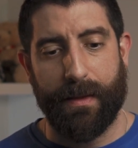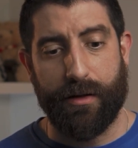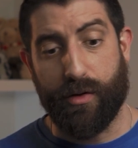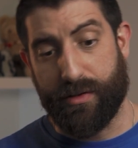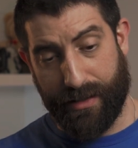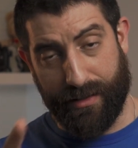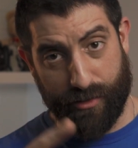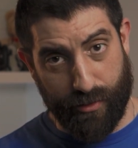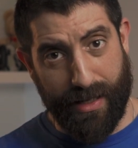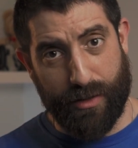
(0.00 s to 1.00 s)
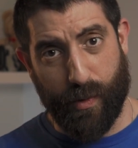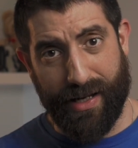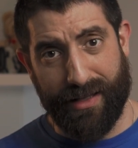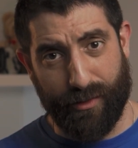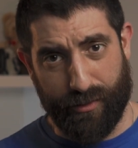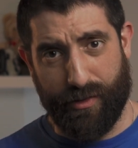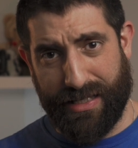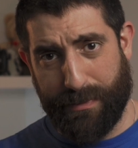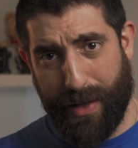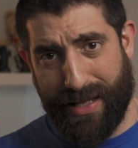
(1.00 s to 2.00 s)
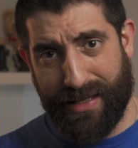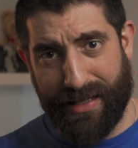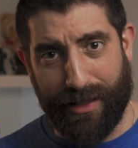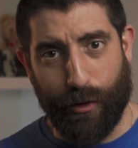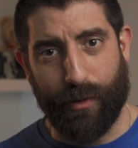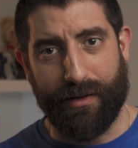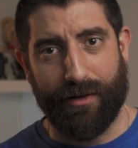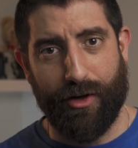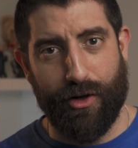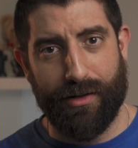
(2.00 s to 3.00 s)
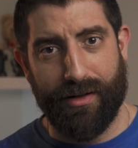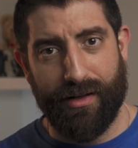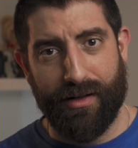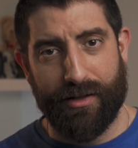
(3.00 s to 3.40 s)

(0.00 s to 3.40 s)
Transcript: using the Zoom H1n to transmit that into the call.